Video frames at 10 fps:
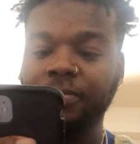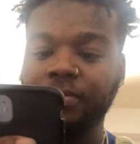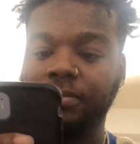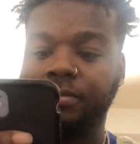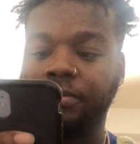
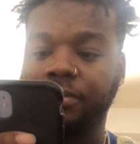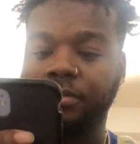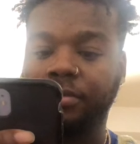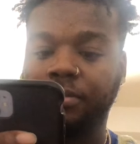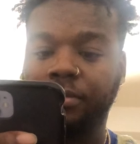
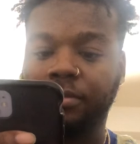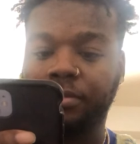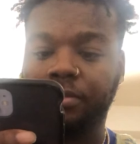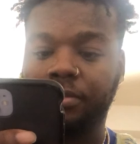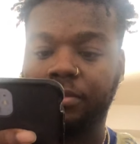
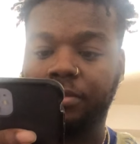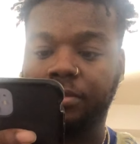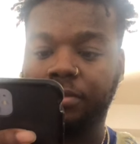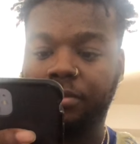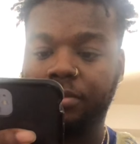
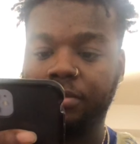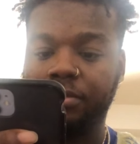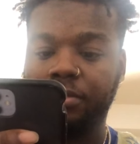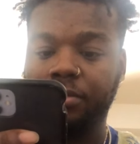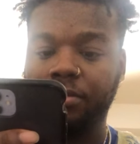
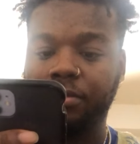Nothing is said.